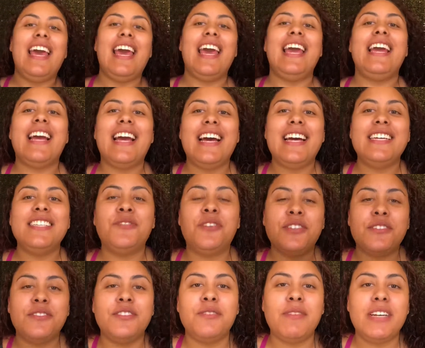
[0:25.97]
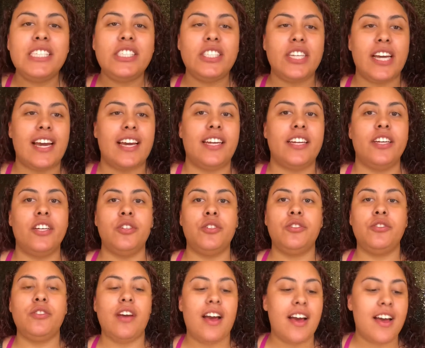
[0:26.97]
Hey guys, welcome to my
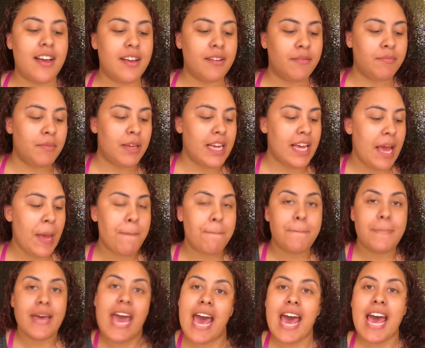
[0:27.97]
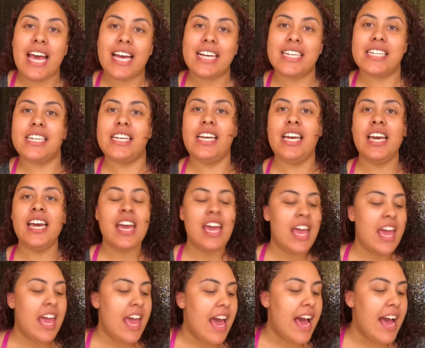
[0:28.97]
channel. I'm back.
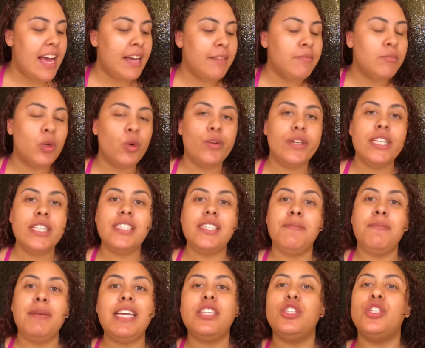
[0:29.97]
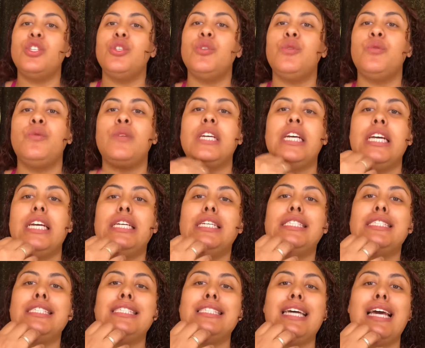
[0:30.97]
I'm going to be doing
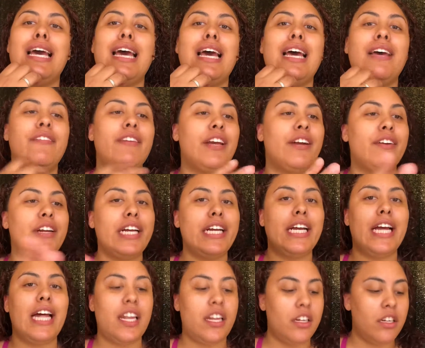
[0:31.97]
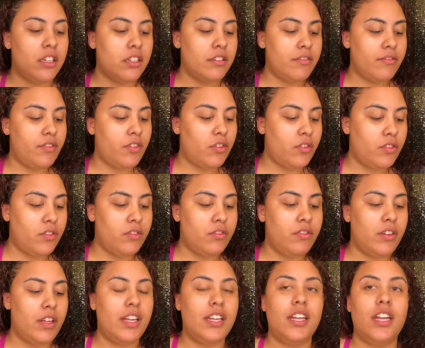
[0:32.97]
a very colorful
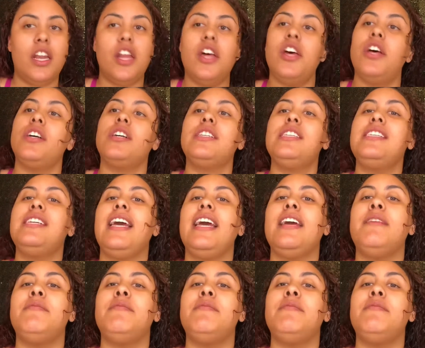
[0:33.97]
look today.